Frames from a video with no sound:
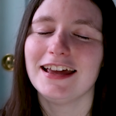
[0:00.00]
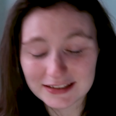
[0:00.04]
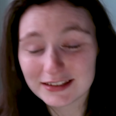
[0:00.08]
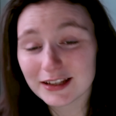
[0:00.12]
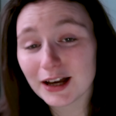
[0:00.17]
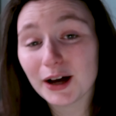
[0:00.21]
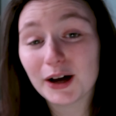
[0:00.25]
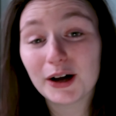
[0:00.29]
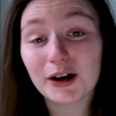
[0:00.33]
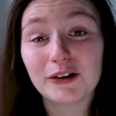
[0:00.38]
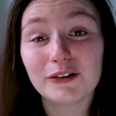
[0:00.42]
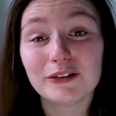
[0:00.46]

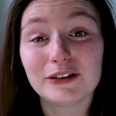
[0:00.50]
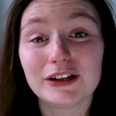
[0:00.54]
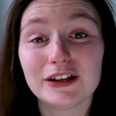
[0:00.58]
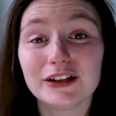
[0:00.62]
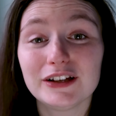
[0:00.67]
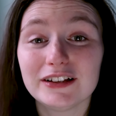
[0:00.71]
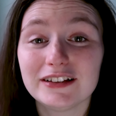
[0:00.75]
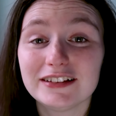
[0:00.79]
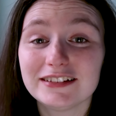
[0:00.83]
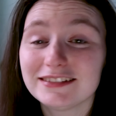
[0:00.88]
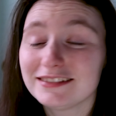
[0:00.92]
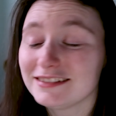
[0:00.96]
So
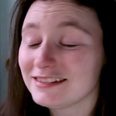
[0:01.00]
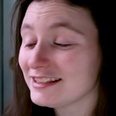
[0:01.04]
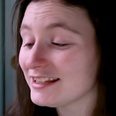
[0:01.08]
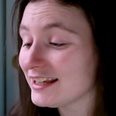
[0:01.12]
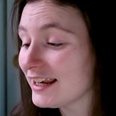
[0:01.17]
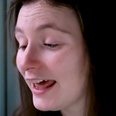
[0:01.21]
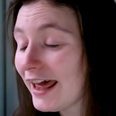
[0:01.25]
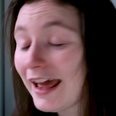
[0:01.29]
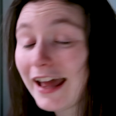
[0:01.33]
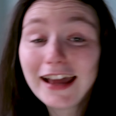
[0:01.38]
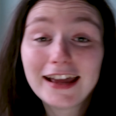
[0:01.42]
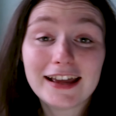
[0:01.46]

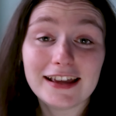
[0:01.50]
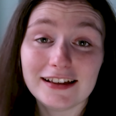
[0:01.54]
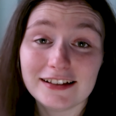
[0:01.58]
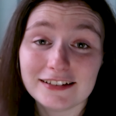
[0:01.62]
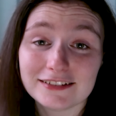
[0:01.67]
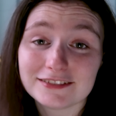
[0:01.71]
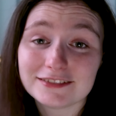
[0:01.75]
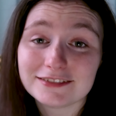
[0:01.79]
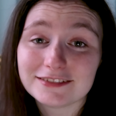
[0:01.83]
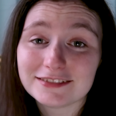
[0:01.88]
today,